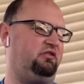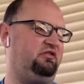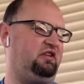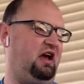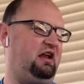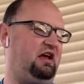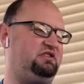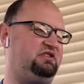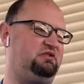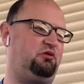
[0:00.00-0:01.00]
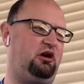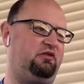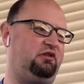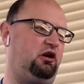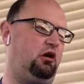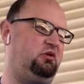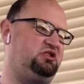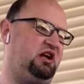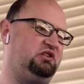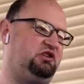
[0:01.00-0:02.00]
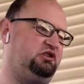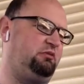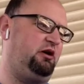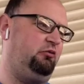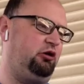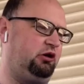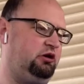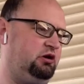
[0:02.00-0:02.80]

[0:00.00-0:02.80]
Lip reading: his dad asked as he brought out the garbage cans on his way to work.